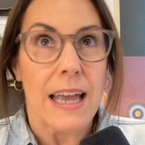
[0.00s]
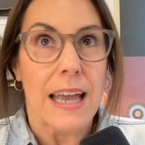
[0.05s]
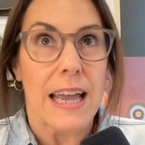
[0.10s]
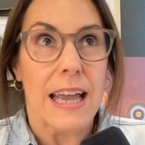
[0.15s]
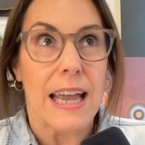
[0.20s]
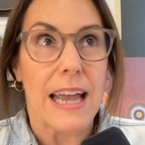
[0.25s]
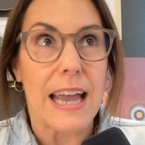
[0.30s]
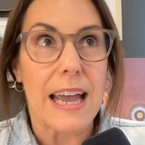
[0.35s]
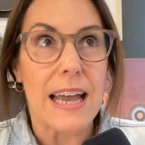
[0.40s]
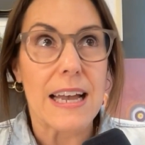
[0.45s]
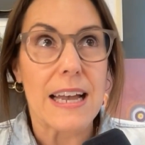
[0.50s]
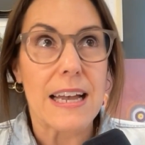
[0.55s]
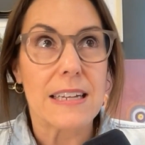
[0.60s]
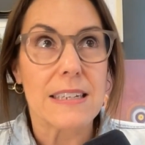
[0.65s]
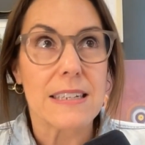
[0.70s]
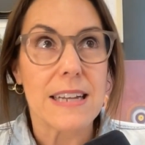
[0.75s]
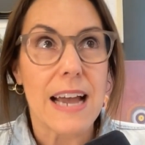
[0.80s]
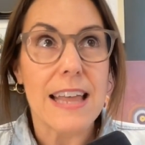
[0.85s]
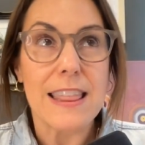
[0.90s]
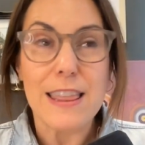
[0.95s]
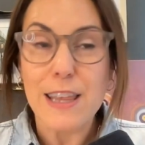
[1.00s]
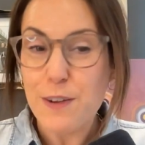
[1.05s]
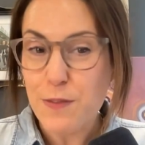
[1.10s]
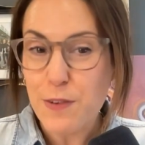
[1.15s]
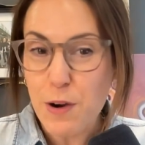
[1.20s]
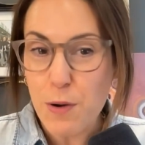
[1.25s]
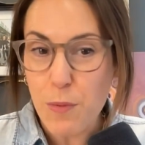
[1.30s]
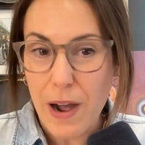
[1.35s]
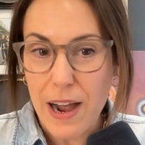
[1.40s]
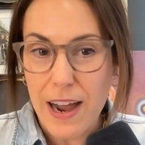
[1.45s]
And I think for
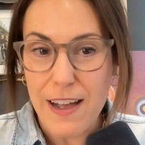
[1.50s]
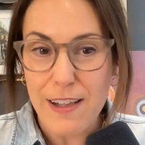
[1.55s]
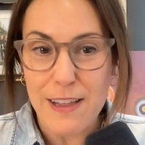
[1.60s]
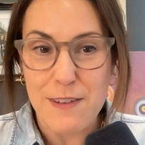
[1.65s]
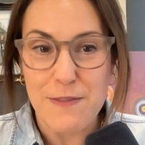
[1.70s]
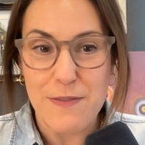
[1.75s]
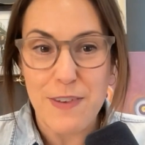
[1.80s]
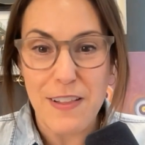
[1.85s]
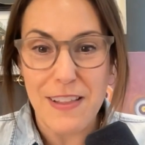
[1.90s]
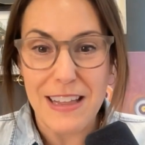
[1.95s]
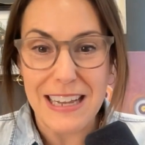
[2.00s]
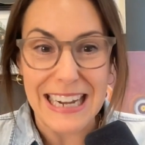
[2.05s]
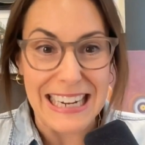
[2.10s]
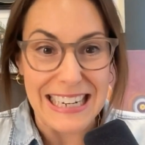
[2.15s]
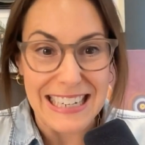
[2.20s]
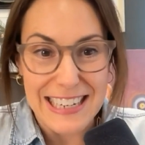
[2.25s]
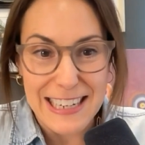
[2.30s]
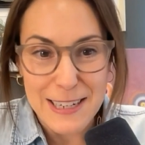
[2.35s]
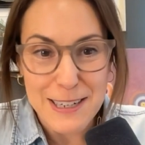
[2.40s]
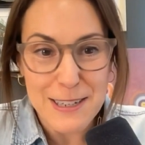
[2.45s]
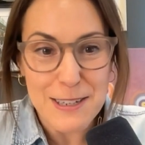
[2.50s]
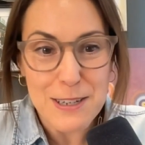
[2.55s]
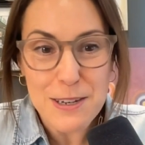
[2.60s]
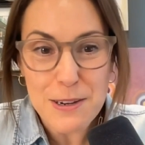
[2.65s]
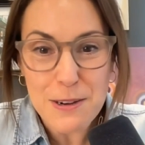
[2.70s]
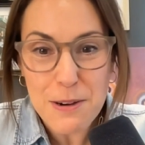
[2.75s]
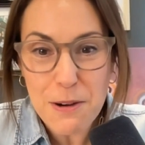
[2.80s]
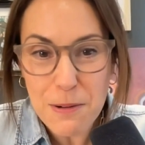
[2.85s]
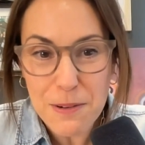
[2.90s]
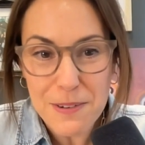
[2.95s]
a while I felt like I needed
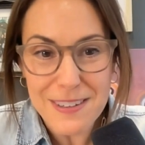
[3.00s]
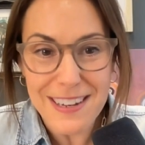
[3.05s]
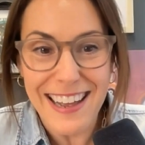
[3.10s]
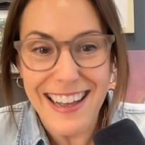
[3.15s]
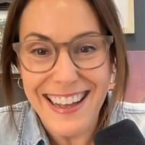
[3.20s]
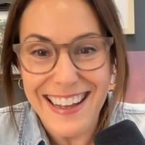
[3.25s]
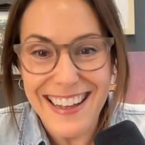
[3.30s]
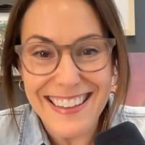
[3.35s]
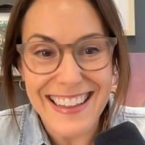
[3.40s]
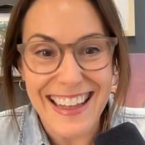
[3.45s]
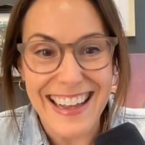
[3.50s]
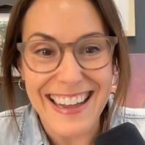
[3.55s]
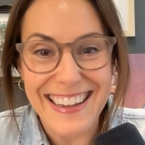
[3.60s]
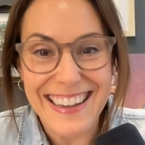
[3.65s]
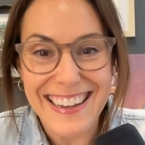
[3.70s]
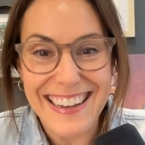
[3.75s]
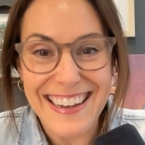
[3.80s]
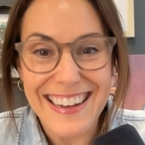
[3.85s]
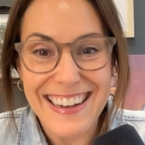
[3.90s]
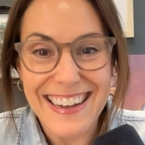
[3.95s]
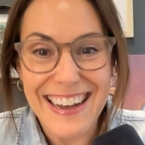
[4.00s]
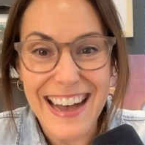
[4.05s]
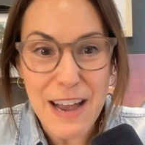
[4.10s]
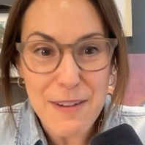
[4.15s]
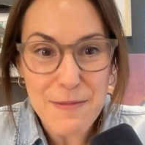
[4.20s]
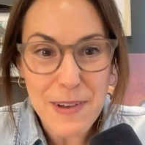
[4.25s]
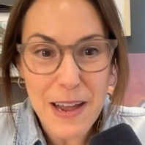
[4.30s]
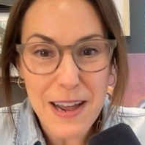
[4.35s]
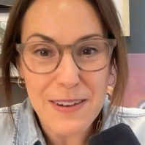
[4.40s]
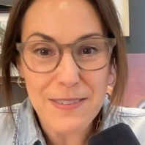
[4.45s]
to, like,
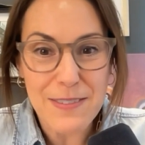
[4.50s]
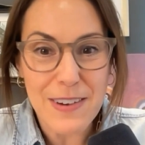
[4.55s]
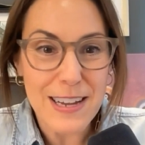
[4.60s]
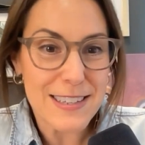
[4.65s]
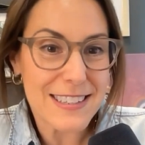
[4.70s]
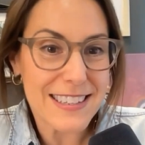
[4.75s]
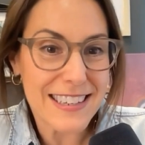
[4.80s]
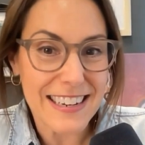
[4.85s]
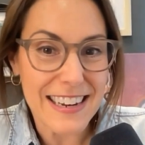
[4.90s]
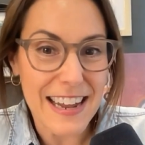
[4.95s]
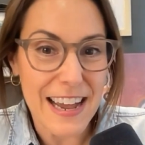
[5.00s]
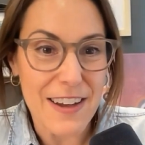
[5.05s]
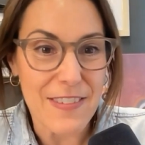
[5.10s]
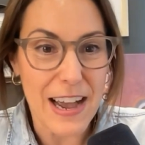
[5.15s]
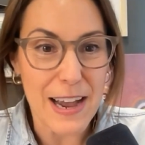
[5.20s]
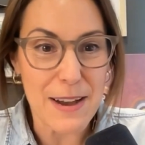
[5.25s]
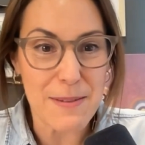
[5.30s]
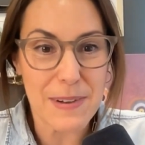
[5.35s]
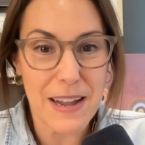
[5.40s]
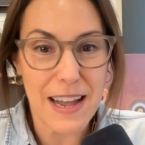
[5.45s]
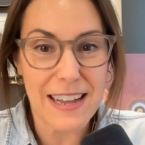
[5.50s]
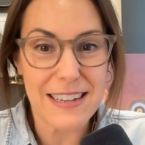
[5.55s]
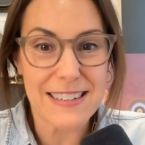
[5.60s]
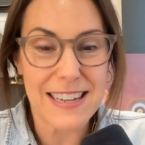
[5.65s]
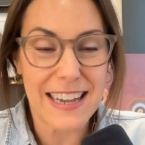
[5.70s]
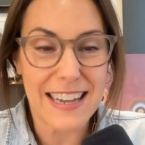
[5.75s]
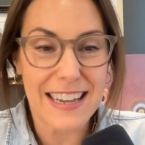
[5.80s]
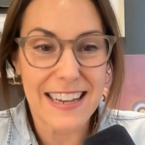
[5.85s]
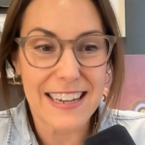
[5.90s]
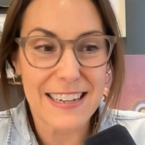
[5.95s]
I'm not resting enough. I'm not
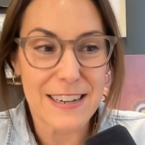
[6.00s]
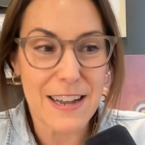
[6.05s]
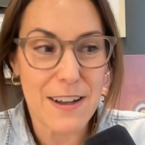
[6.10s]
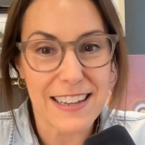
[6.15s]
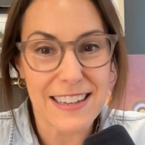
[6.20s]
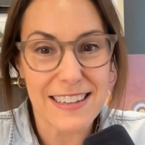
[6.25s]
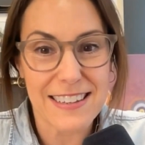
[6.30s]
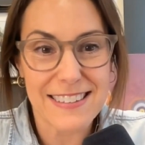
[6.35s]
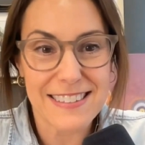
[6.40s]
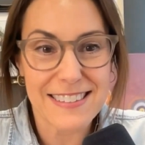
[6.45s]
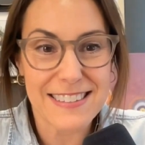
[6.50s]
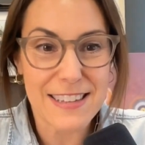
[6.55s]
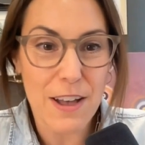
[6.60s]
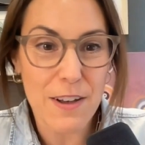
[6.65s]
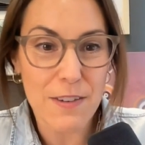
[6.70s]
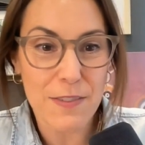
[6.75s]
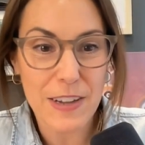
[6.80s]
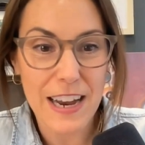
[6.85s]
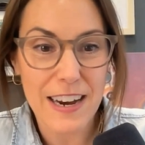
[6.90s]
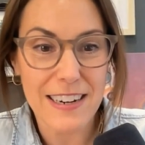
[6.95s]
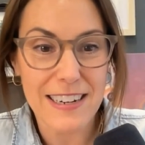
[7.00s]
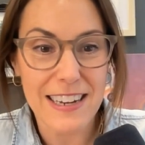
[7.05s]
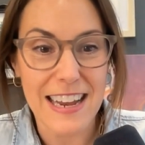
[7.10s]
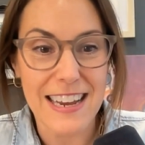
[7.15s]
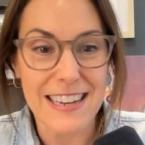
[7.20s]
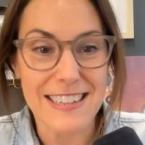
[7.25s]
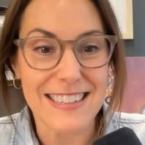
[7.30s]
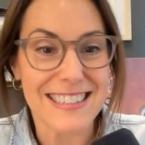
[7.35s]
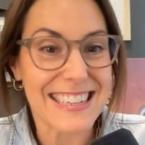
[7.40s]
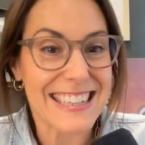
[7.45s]
taking enough self-care
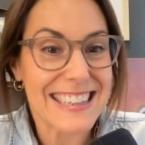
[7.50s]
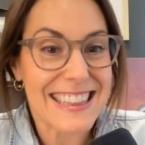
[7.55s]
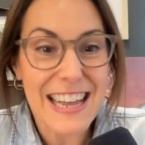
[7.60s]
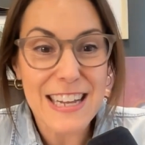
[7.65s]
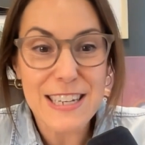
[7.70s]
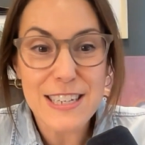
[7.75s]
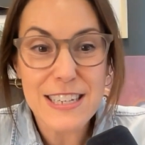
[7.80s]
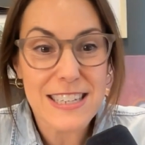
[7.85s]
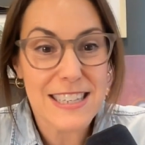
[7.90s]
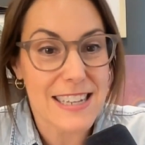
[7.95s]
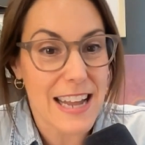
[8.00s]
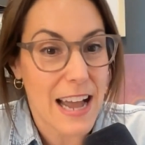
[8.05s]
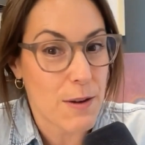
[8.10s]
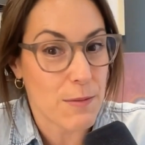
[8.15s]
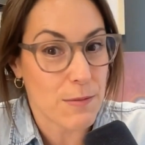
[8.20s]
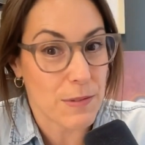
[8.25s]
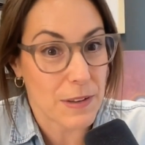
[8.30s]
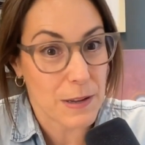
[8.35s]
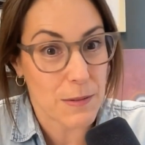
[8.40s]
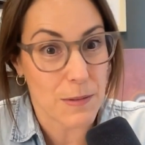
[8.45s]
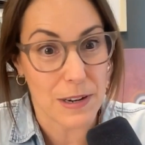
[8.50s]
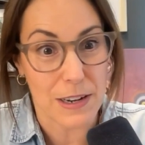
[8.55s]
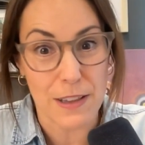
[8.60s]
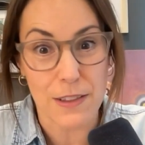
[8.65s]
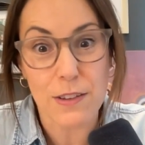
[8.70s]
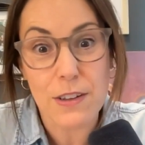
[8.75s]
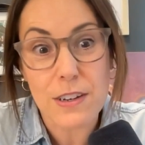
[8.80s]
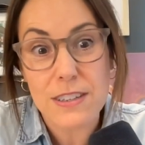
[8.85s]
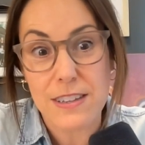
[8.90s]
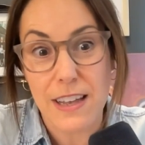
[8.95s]
days. It's like, that's just not really what it
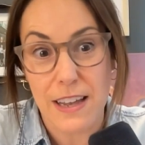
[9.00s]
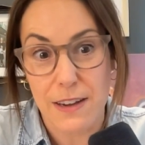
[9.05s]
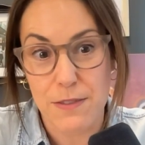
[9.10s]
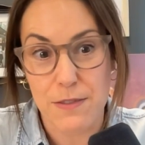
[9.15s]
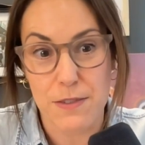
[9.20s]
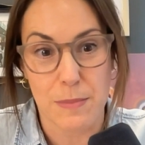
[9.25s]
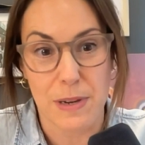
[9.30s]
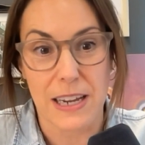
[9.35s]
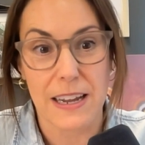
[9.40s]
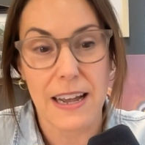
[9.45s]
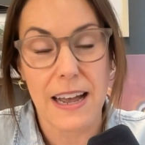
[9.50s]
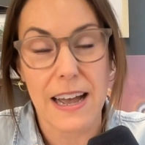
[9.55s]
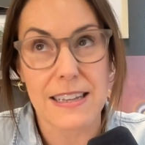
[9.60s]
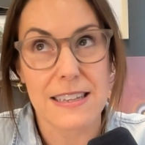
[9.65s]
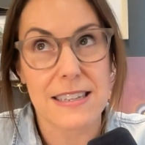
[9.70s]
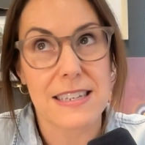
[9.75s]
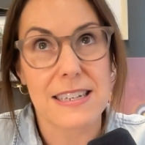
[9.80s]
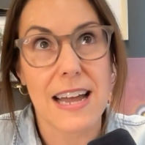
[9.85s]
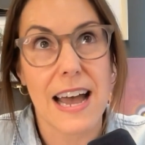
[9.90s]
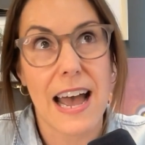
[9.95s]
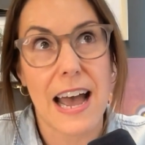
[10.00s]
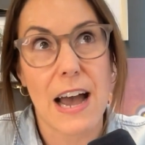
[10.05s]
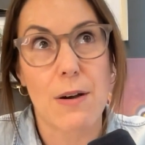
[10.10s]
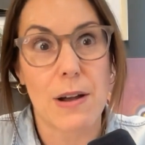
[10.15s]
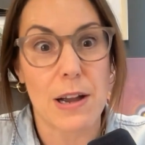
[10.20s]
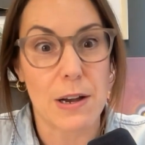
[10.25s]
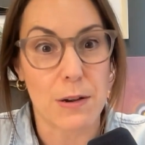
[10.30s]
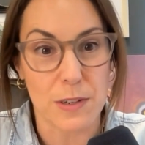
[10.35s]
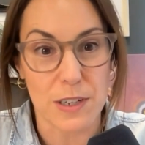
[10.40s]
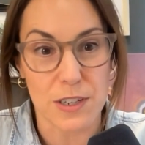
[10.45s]
looks like for me. It's not how
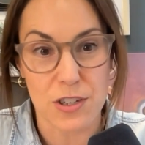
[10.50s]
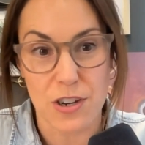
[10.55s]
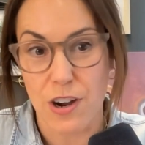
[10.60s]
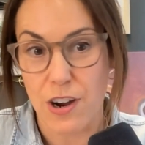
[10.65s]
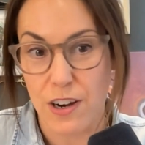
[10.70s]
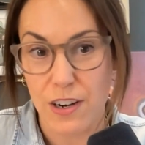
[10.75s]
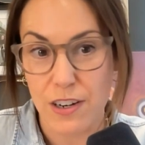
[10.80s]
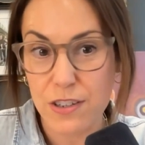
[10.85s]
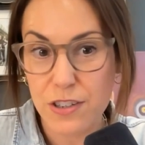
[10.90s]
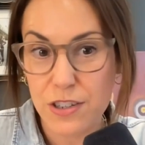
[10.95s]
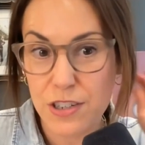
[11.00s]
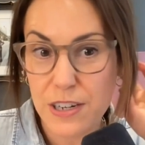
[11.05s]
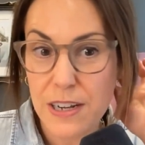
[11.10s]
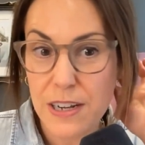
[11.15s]
I recharge.